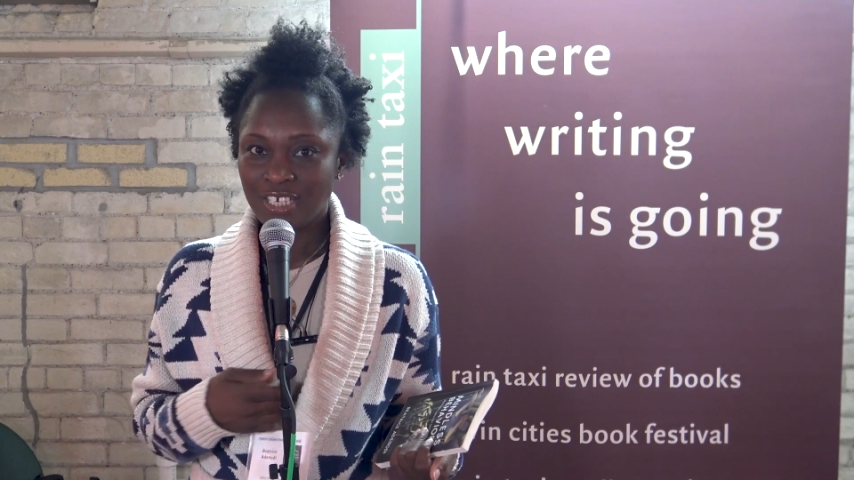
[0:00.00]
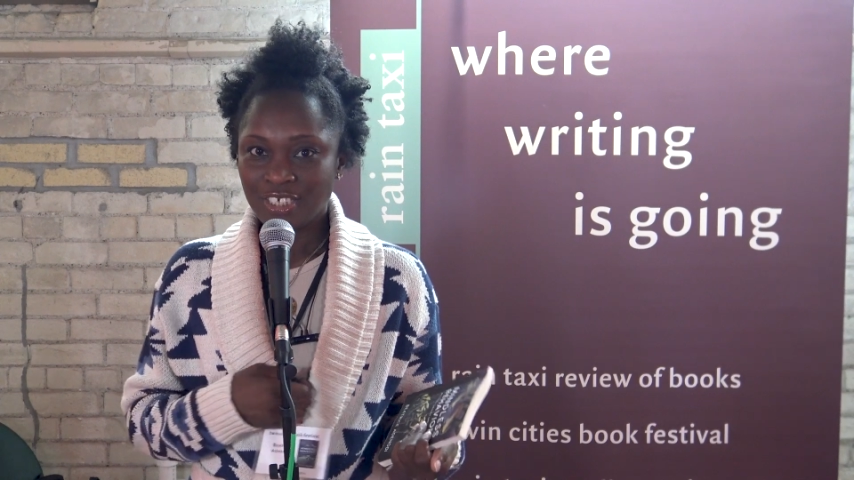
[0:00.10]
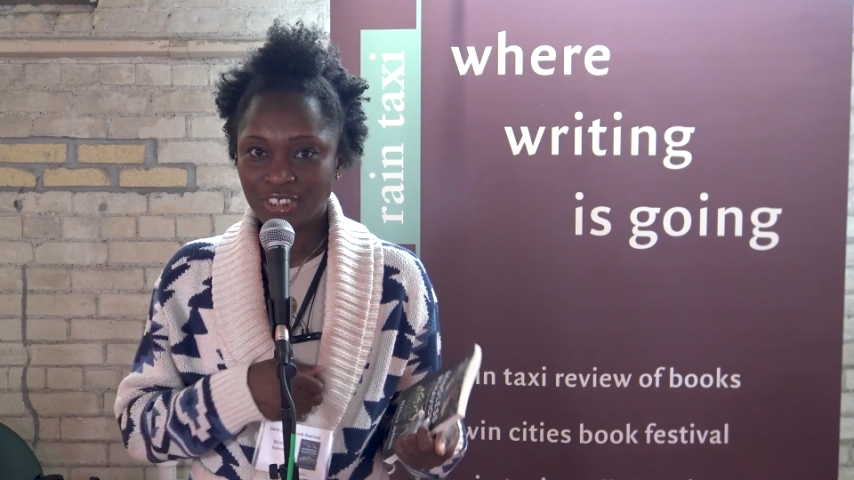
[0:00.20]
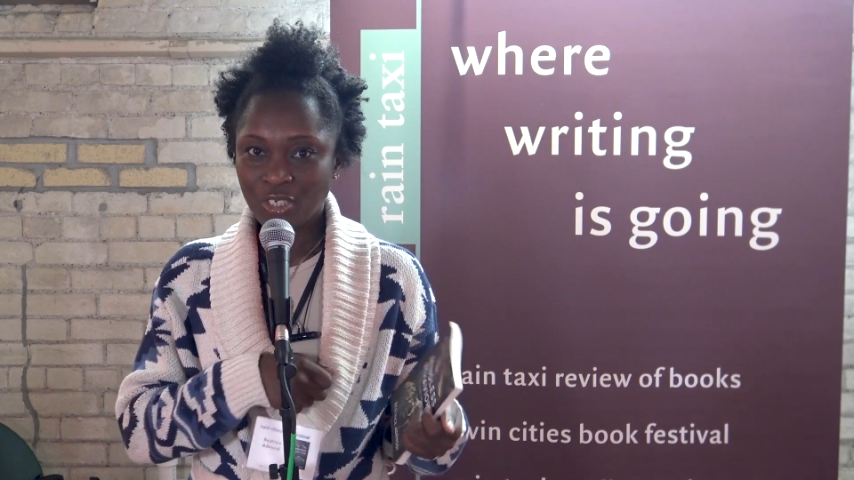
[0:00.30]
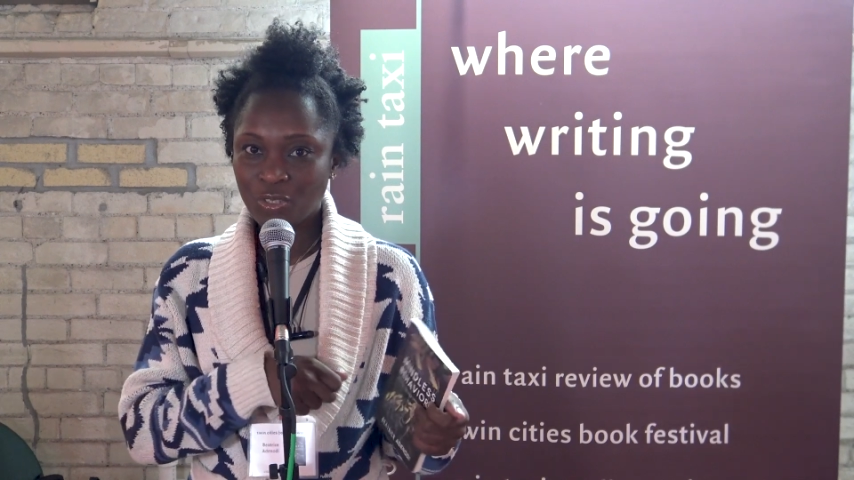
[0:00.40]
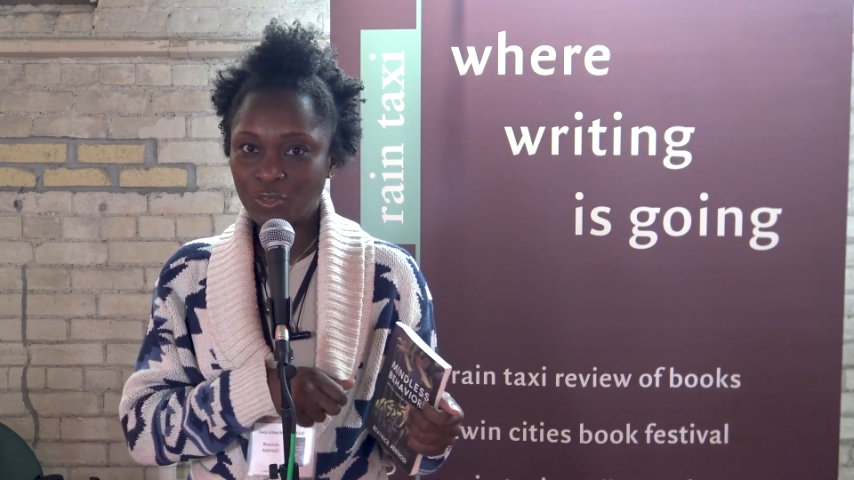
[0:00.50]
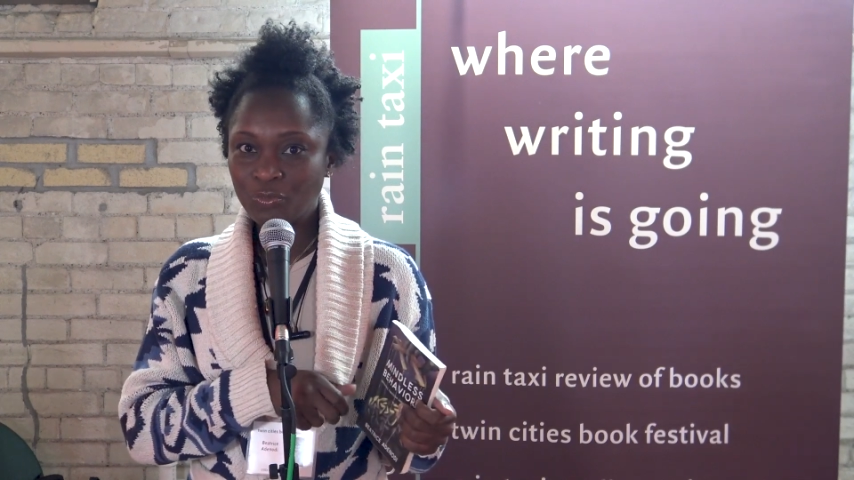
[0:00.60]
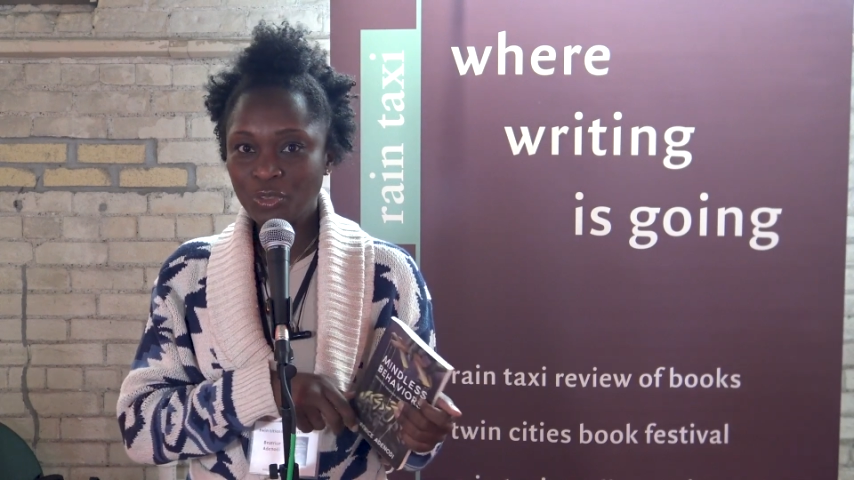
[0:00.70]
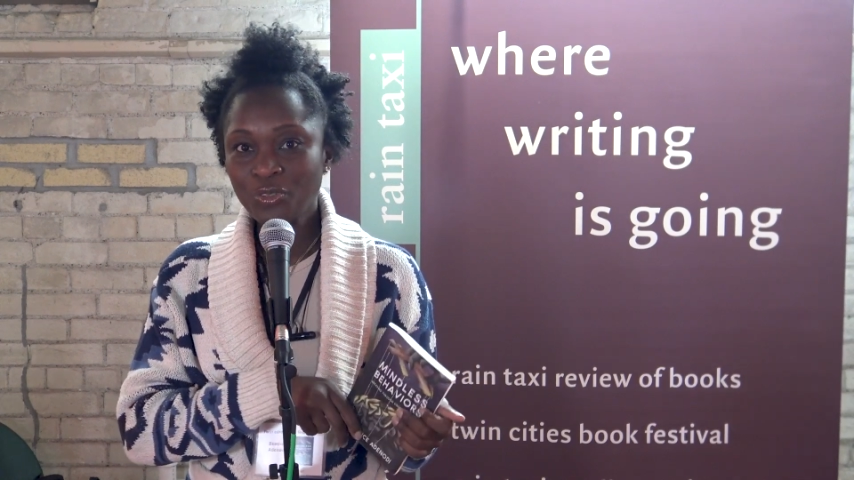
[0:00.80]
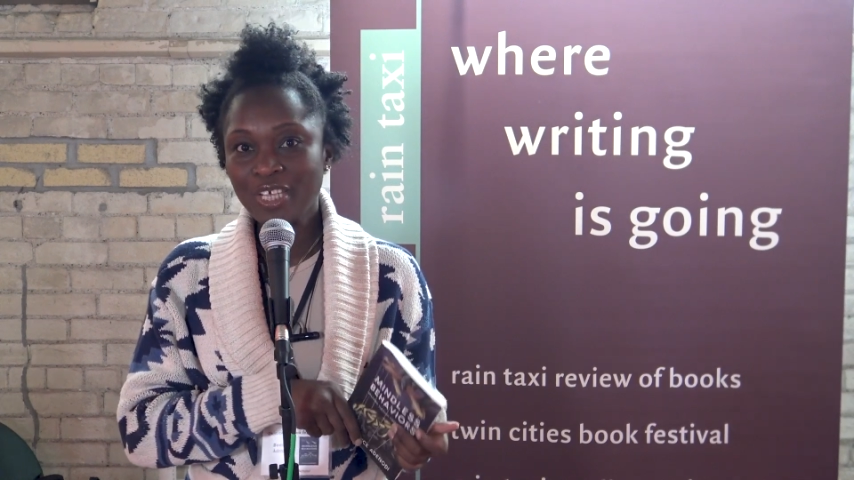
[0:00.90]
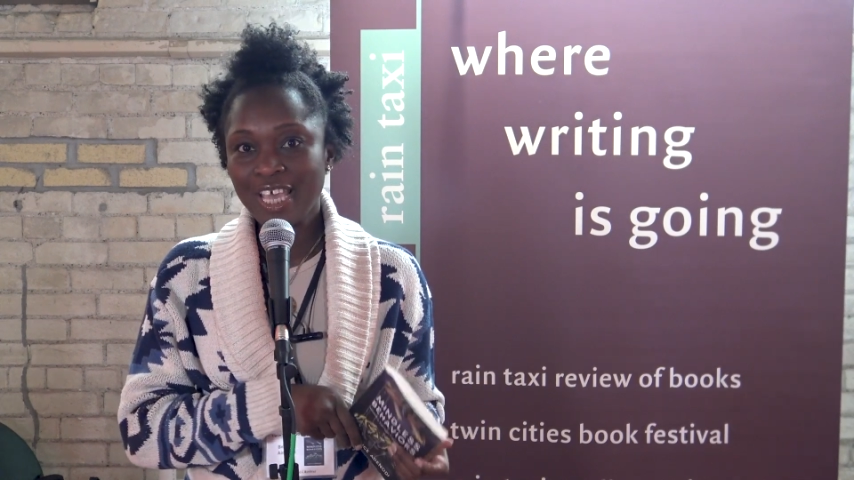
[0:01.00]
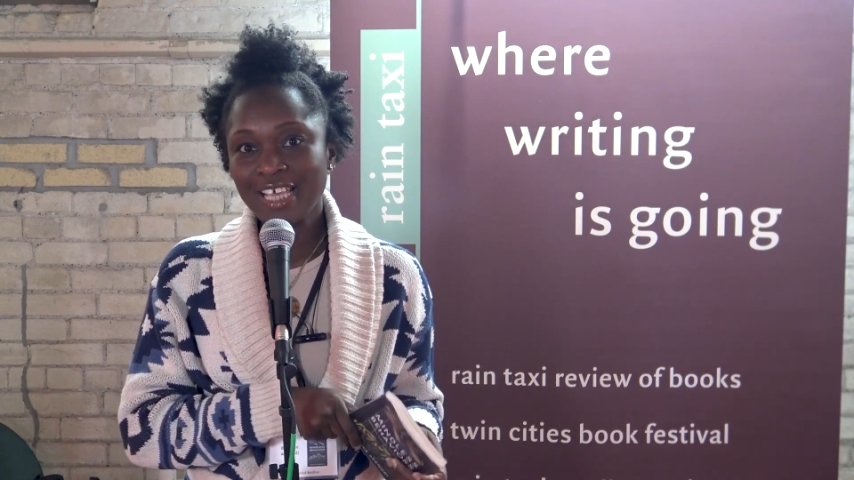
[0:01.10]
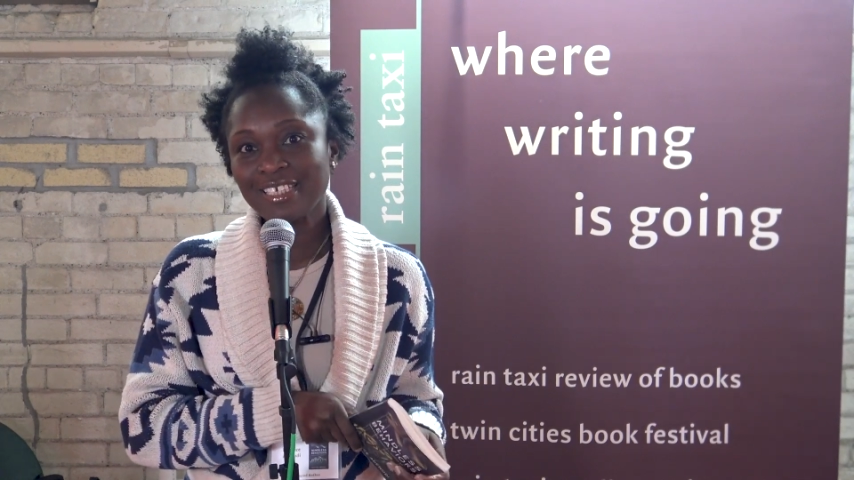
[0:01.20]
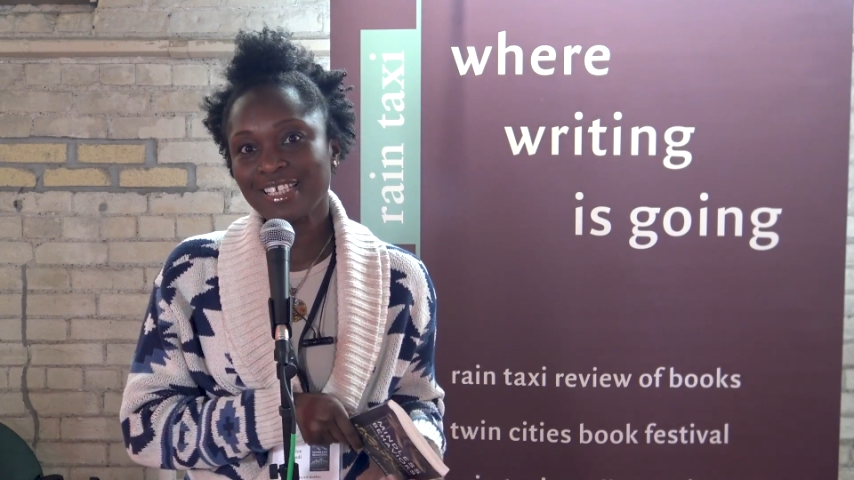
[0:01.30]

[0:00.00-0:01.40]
So through that,